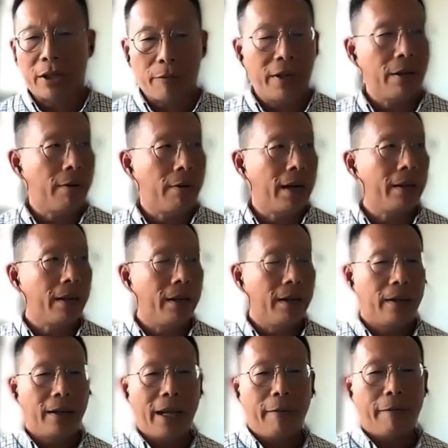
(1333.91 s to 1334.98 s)
career, right,
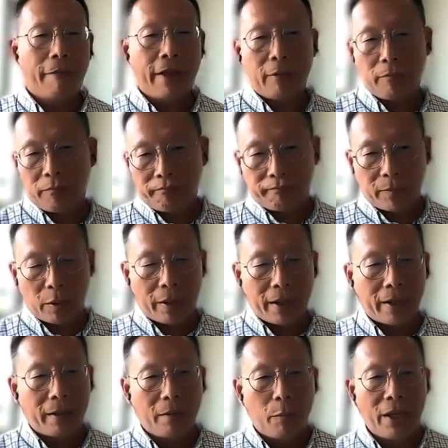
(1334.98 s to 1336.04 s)
uh, have failed, all
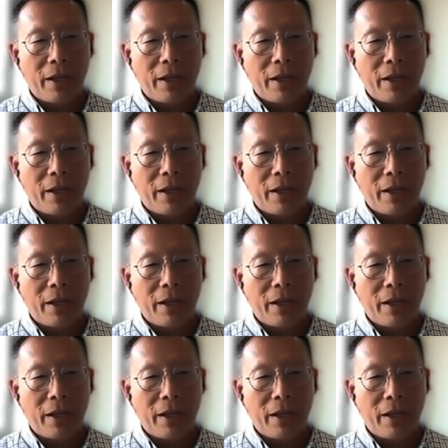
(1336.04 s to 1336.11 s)
right?